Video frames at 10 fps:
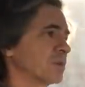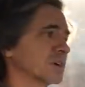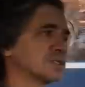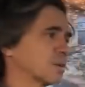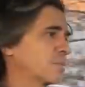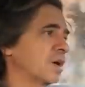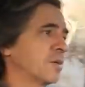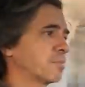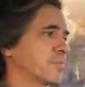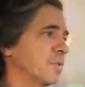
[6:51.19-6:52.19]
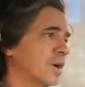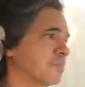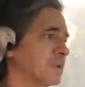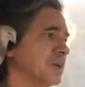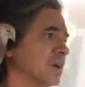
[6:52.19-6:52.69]
because
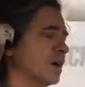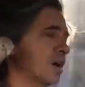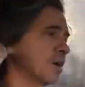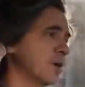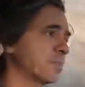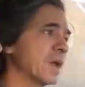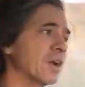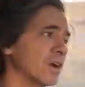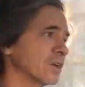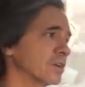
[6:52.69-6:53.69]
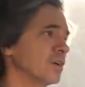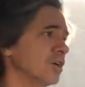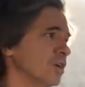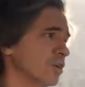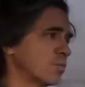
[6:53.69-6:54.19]
a
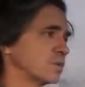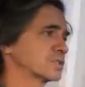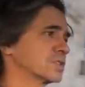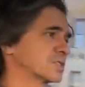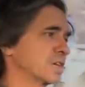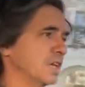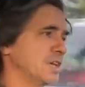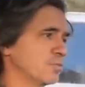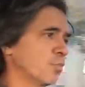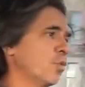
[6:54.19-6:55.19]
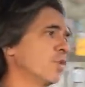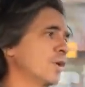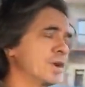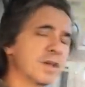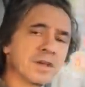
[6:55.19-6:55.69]
parrot will just eat
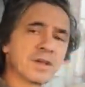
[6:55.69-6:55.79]
wood,